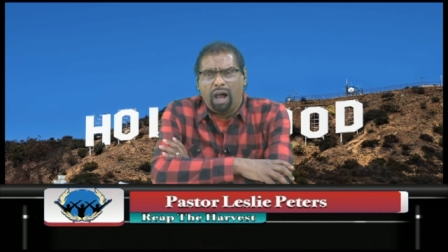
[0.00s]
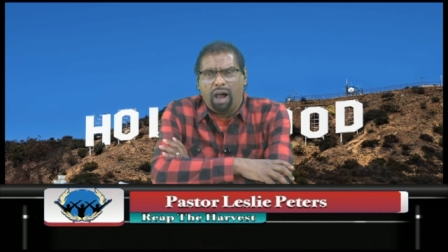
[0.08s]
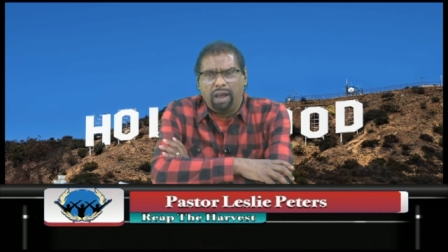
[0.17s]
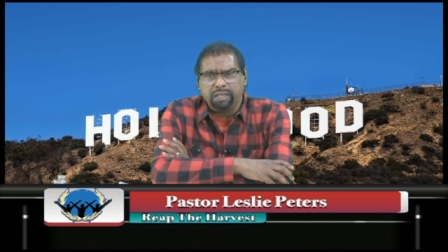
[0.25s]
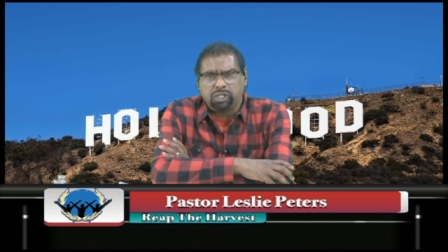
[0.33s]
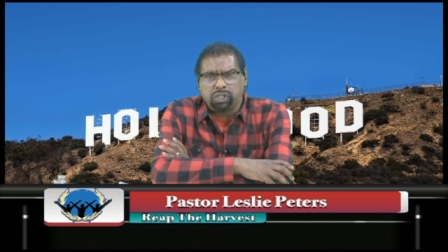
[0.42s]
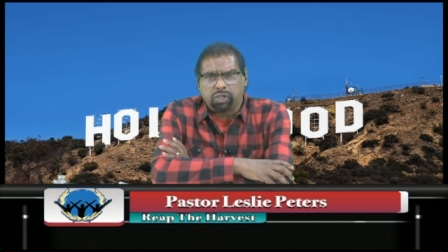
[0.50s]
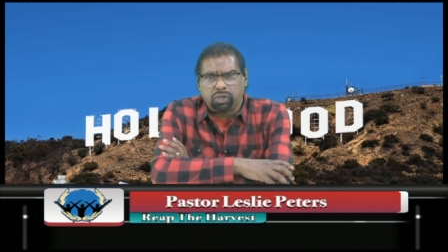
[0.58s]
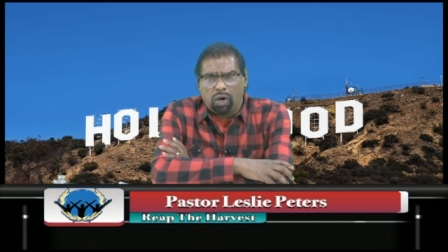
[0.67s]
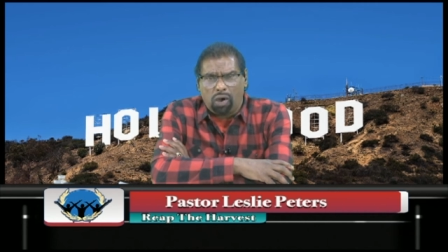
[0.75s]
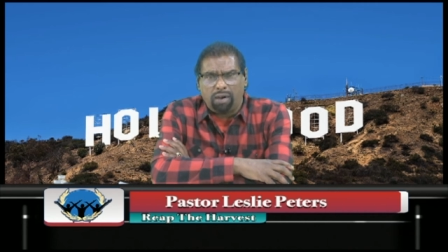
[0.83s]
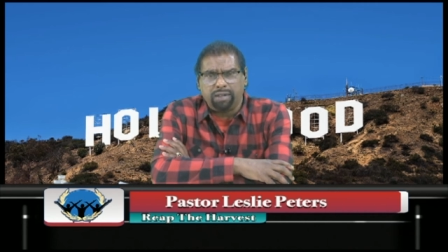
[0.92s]
I
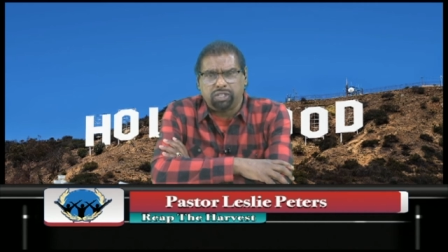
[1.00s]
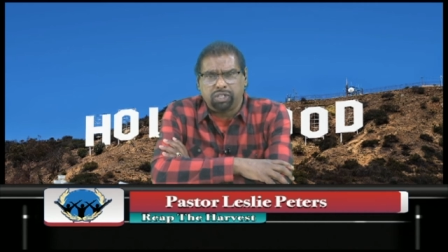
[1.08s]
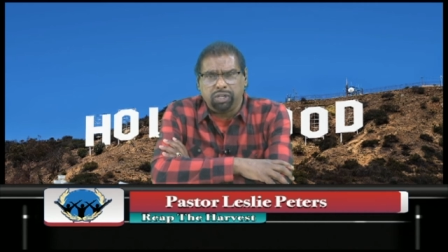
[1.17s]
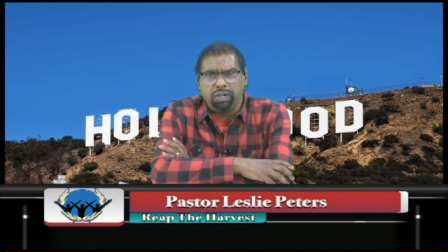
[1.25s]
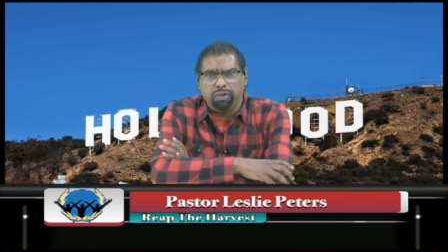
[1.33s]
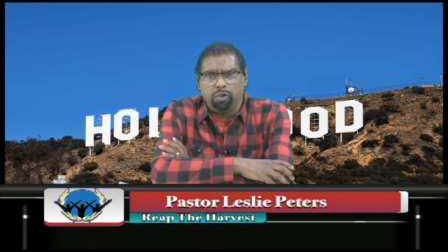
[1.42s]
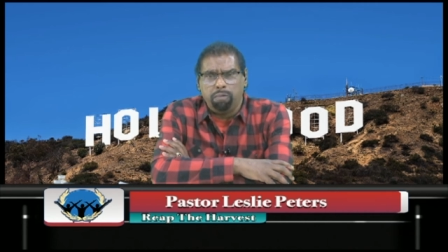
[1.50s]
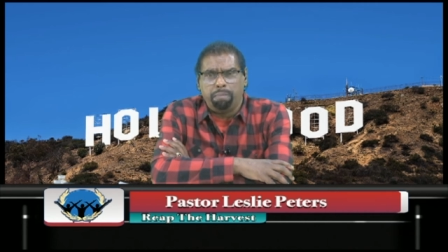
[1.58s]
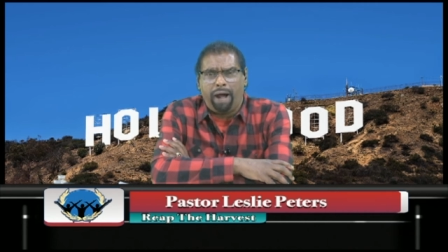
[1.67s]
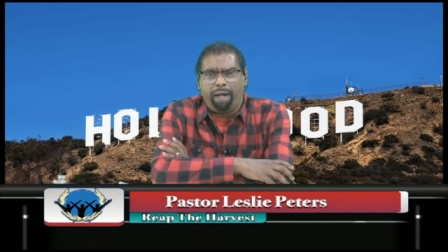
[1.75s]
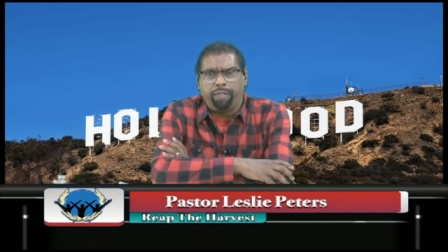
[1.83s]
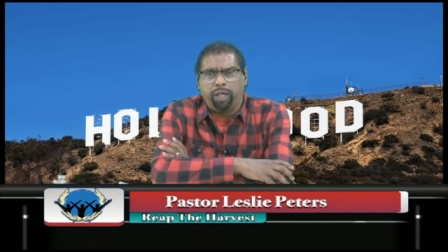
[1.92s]
charge you
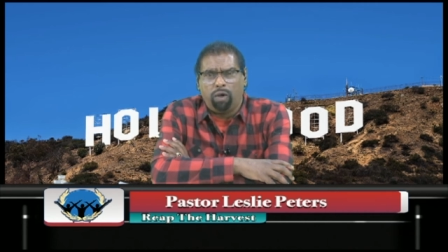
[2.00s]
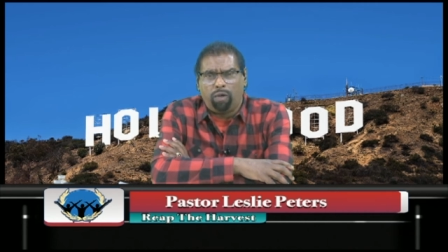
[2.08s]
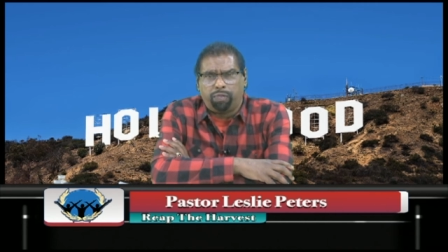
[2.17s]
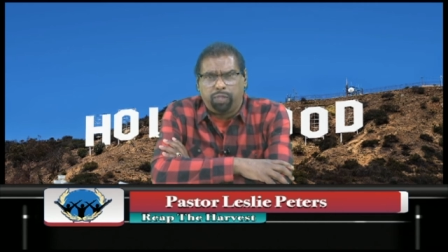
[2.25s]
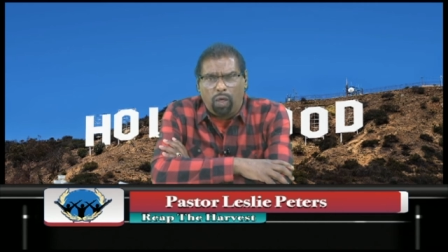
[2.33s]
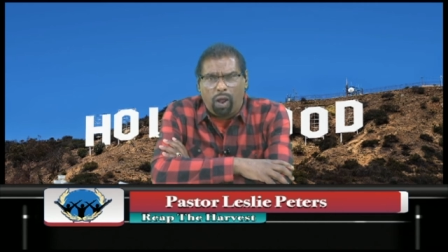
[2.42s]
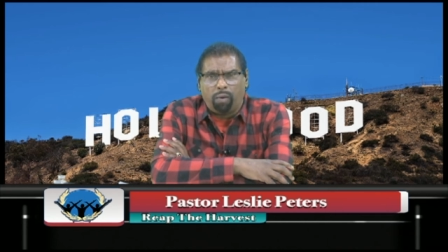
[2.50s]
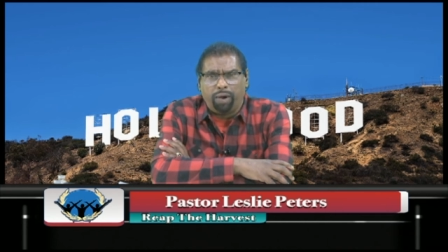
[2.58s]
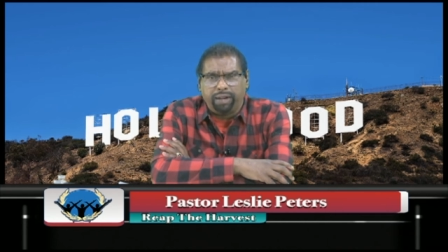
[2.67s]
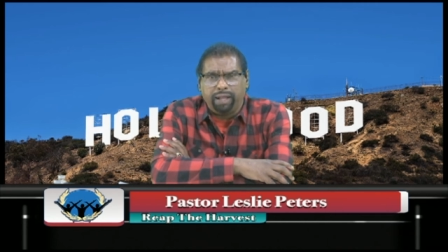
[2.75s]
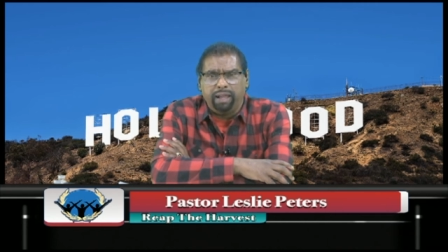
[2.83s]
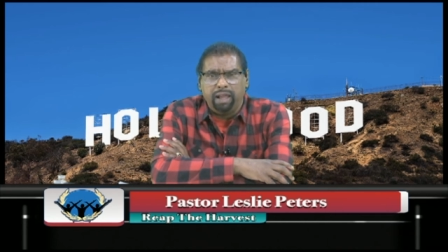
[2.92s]
by the
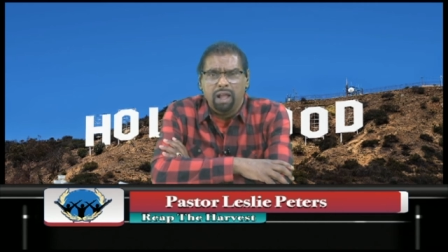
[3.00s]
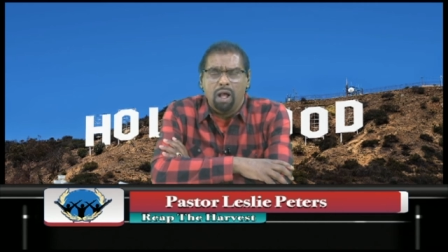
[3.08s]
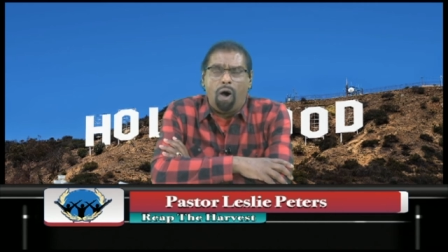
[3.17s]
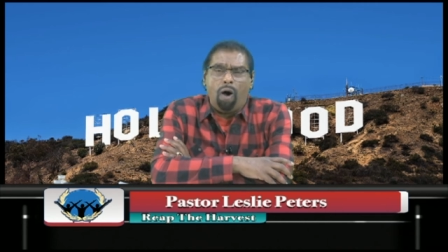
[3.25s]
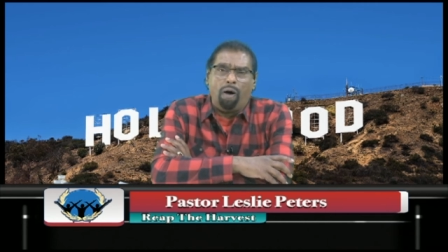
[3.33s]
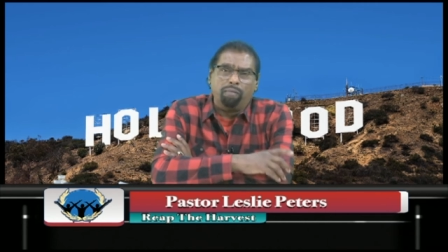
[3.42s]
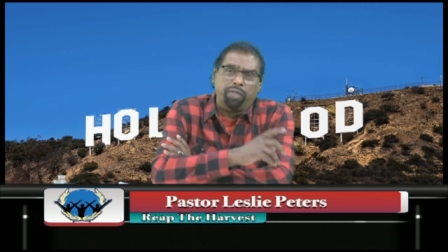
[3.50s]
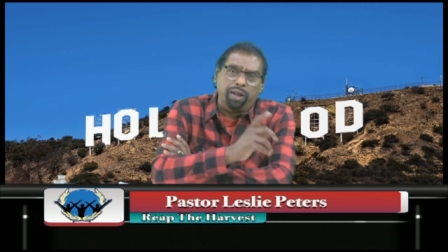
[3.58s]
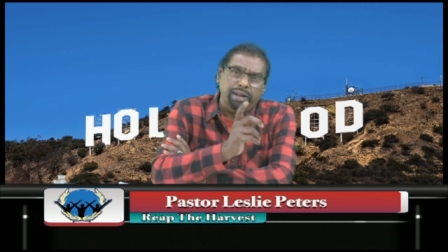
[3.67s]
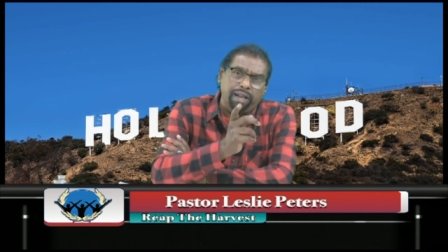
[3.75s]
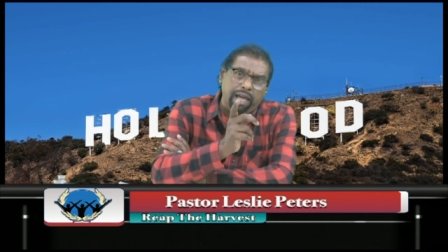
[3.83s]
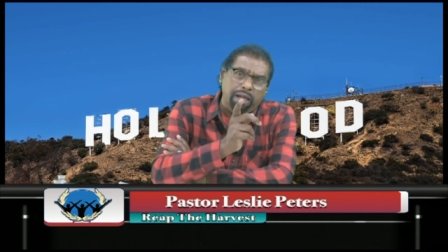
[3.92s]
authority of the
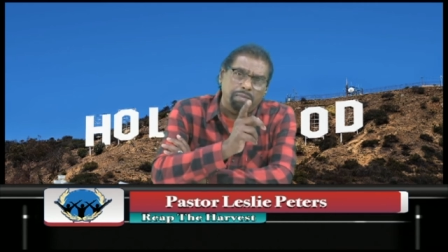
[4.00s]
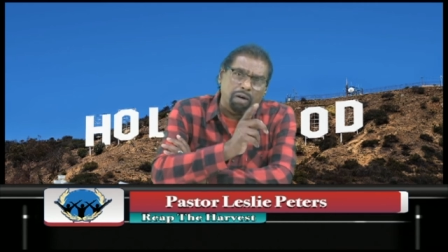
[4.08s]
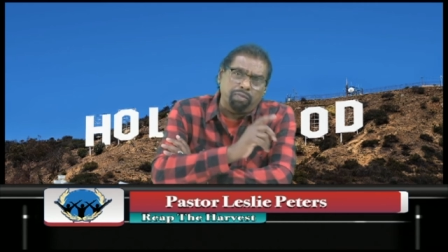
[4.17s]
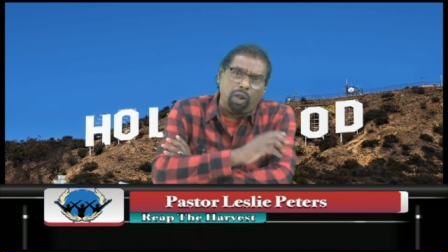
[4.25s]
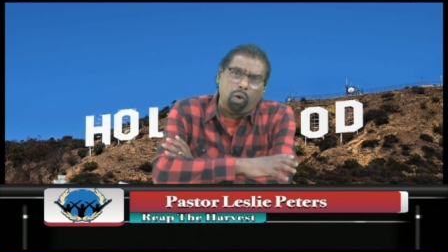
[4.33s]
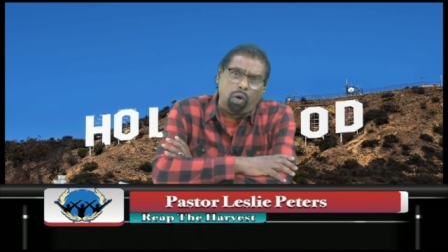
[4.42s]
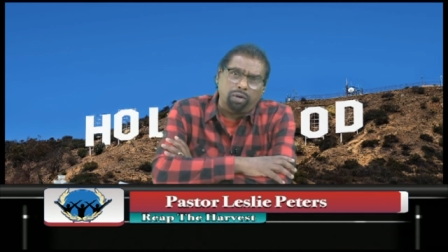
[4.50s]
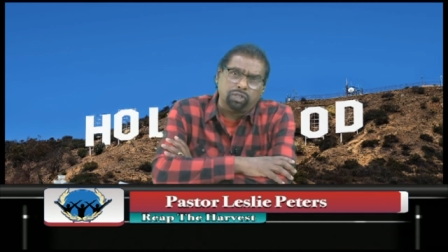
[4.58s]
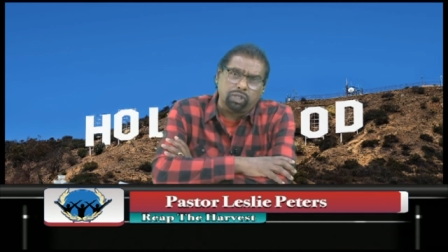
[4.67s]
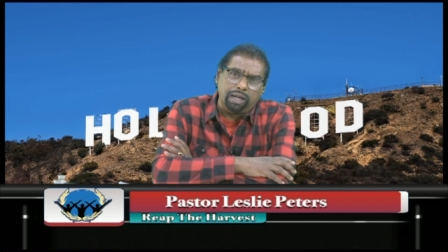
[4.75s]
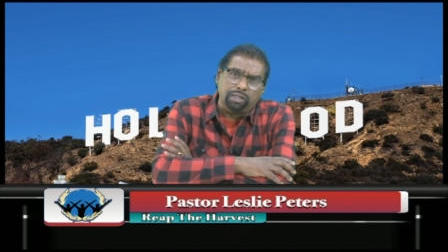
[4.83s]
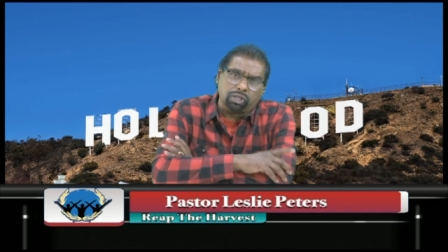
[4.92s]
name of the Lord
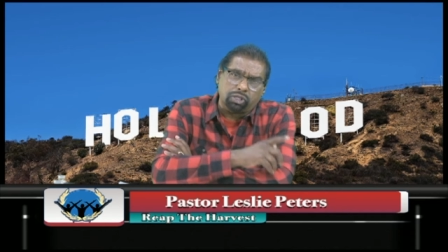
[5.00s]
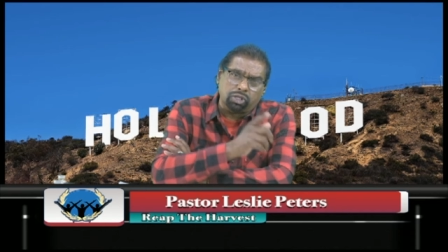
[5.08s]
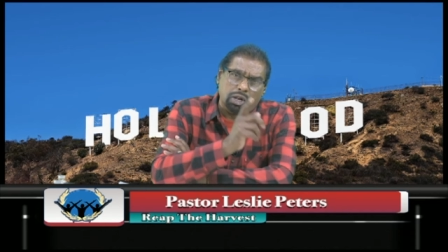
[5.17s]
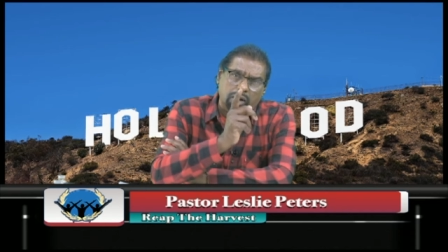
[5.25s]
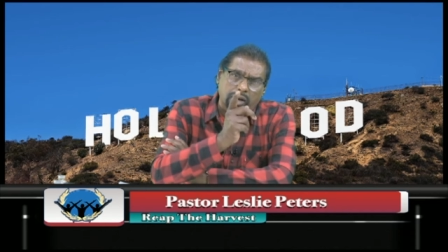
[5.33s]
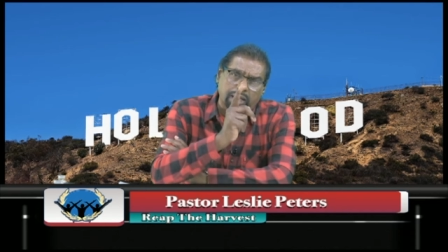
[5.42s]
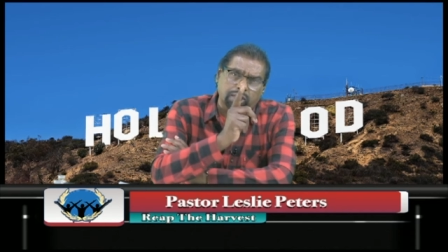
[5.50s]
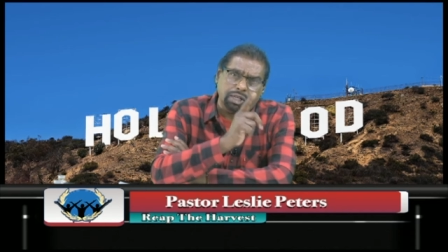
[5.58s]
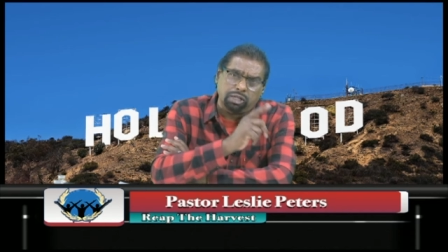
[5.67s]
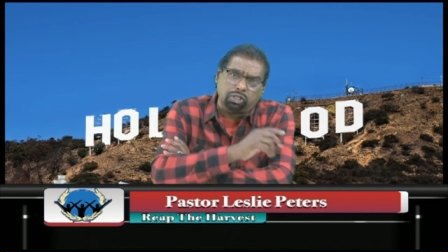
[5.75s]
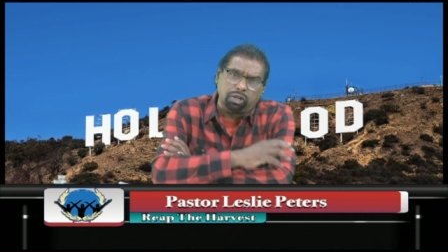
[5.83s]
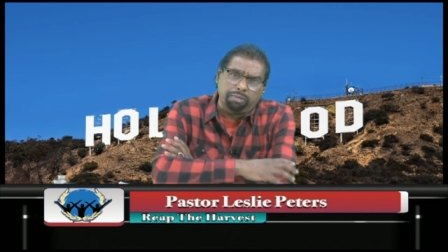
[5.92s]
Jesus.
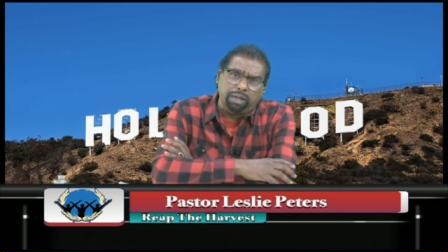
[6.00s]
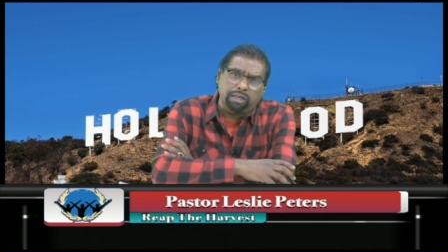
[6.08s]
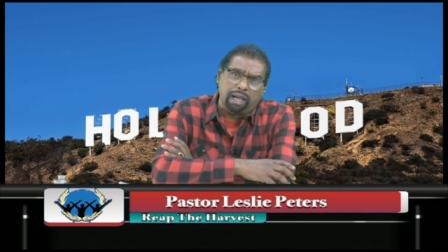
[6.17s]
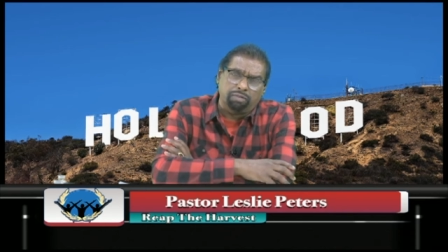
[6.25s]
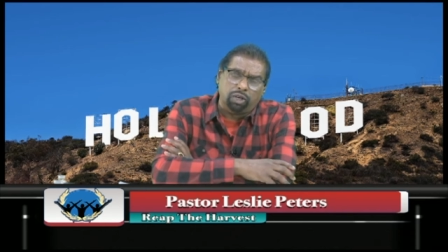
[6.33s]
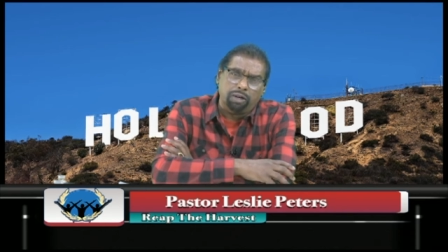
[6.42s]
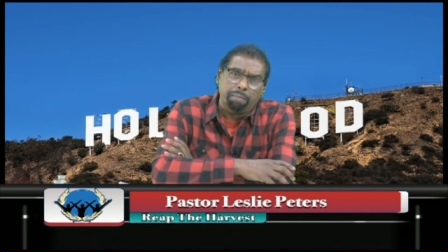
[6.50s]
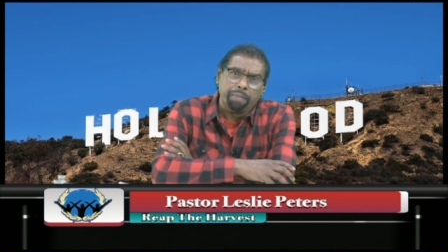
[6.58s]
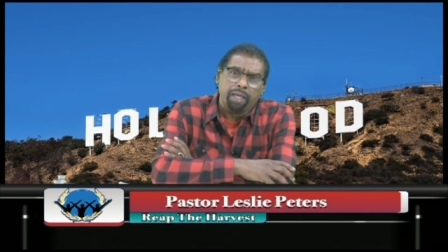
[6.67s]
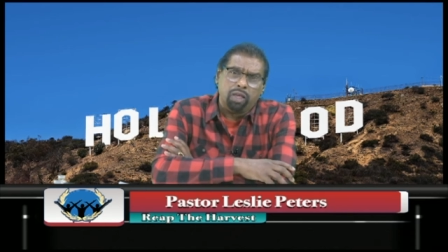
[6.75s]
Listen to me, devil.